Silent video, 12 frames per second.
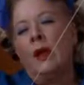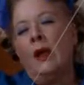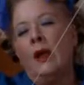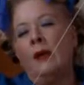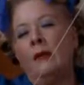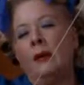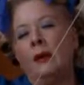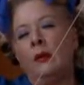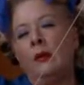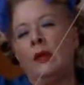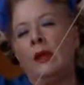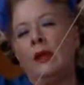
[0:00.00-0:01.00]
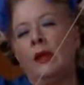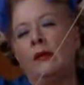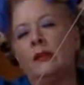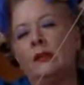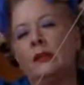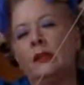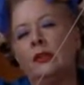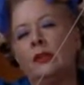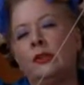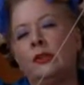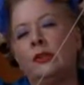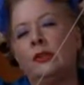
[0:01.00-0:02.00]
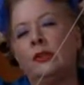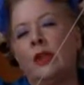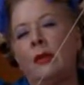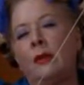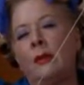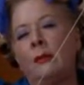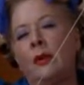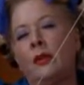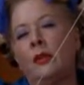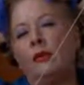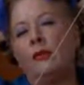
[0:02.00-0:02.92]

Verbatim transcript: I've been awake ever since you two came up on the